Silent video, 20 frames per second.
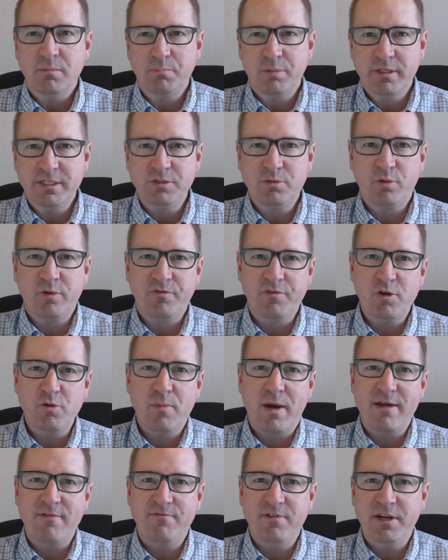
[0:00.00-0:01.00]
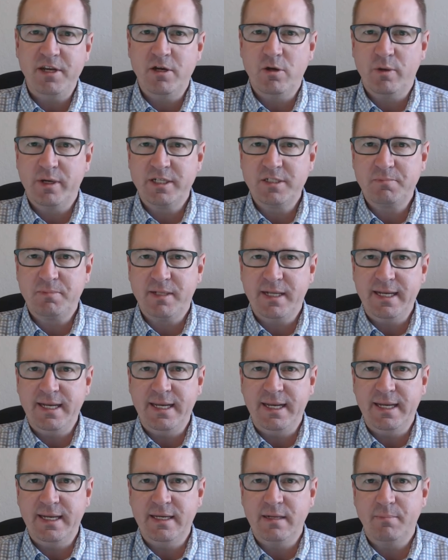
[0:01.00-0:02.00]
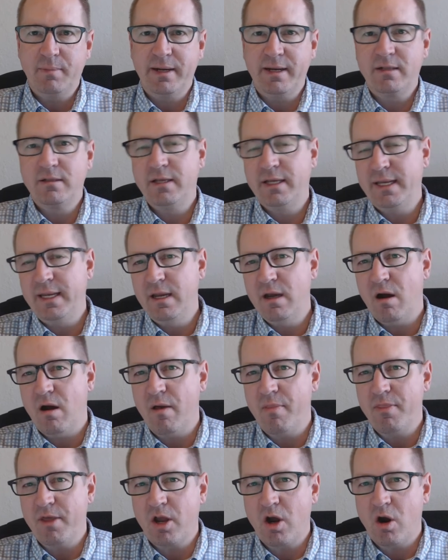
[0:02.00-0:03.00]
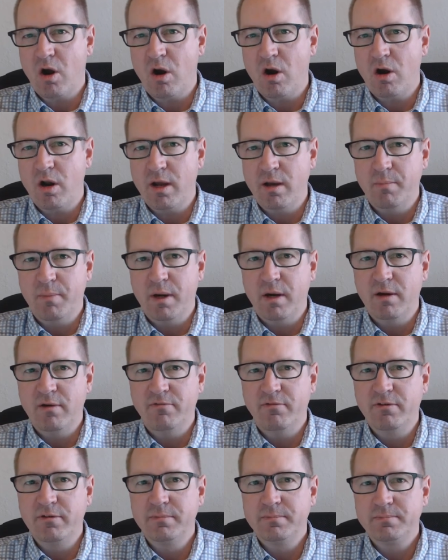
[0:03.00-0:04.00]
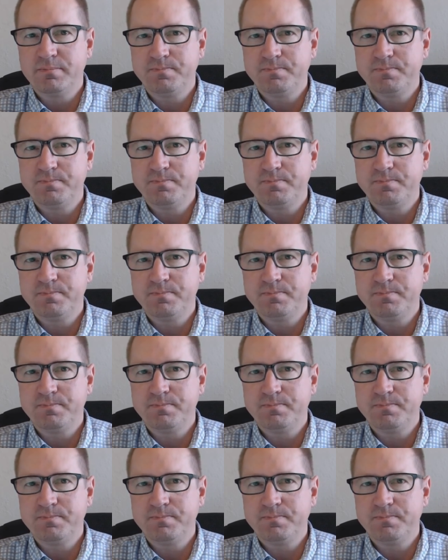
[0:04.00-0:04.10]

please review my video explaining it by clicking on the card above.